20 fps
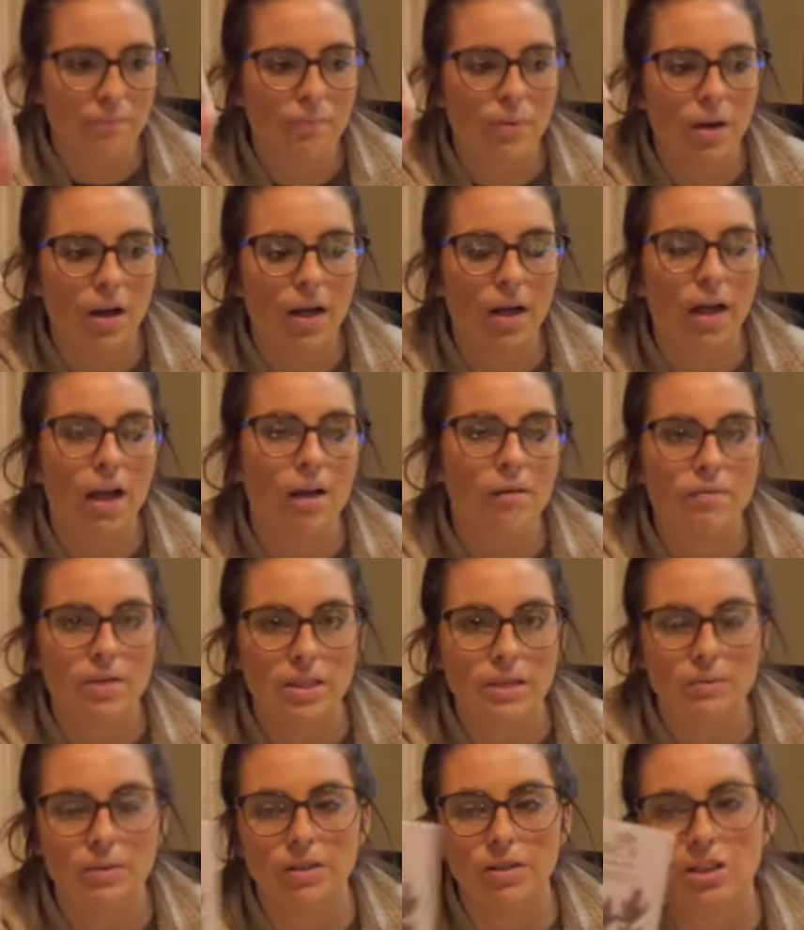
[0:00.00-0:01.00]
But I'm
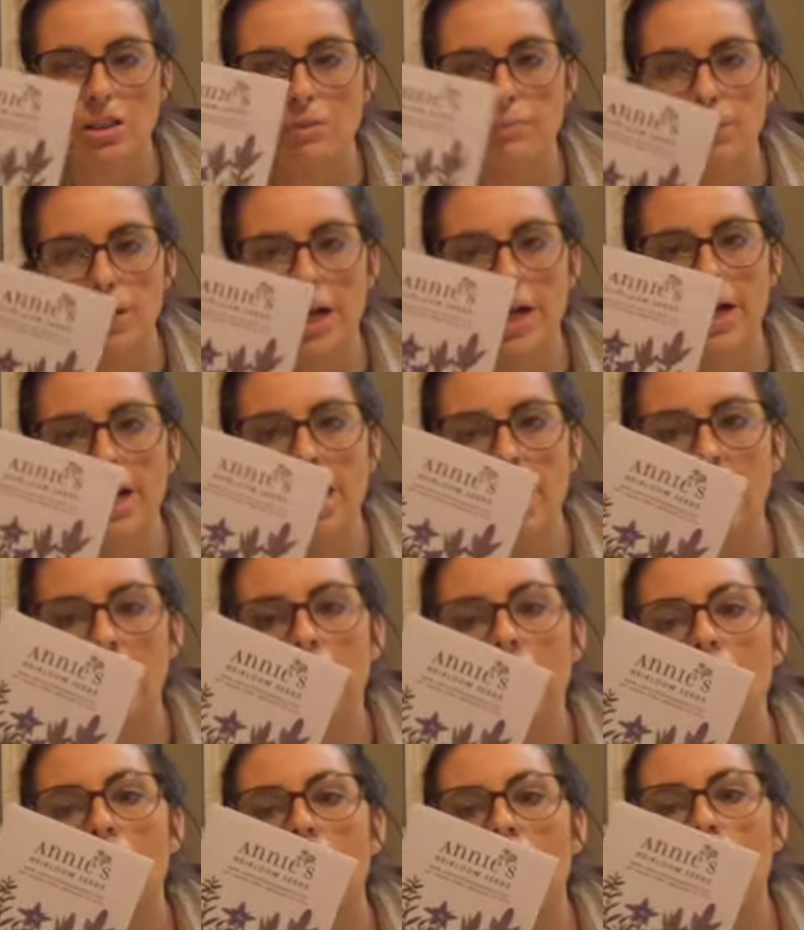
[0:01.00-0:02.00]
especially planning on